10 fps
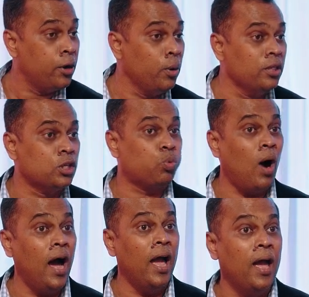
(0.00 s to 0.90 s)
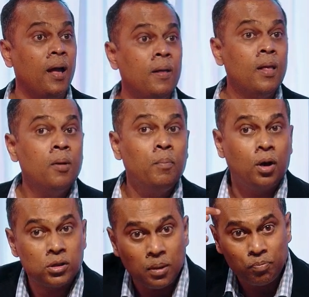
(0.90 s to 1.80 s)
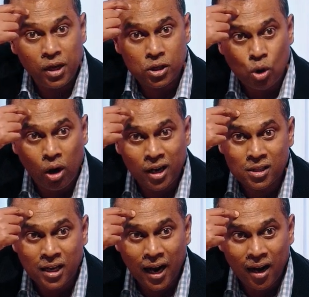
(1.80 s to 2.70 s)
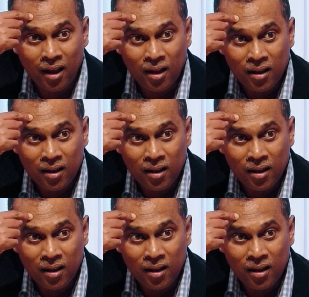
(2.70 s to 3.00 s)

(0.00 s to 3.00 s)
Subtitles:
doing this. Why? Because something is gone inside.